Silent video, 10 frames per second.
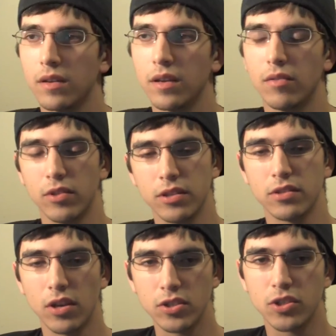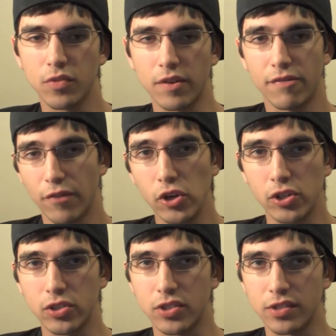And what this also
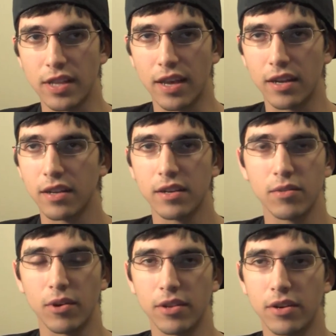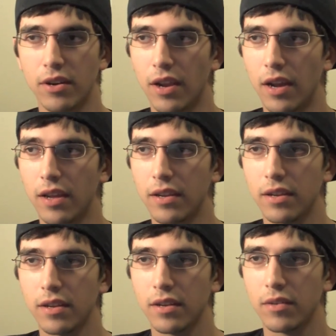infers is that whether or not
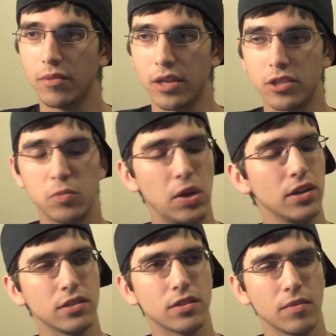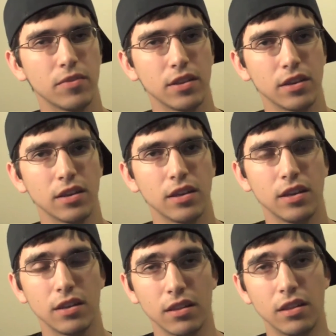we experience something
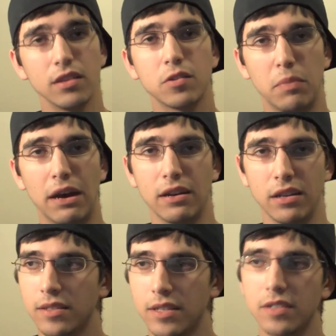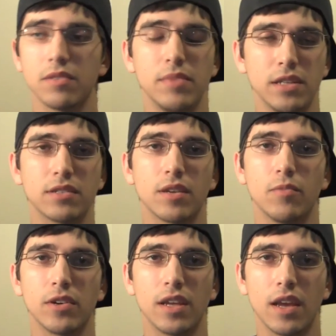in this body doesn't mean
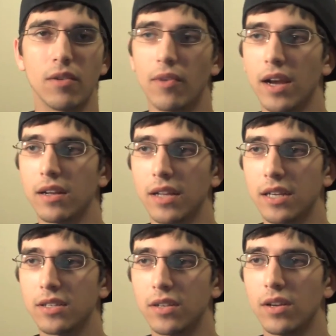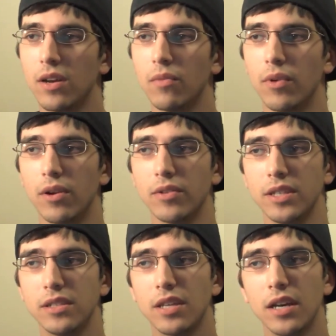someone can't recollect it when only
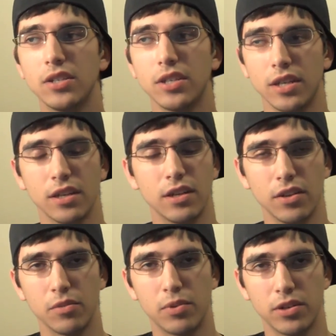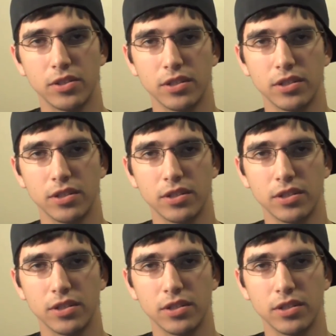touching another person.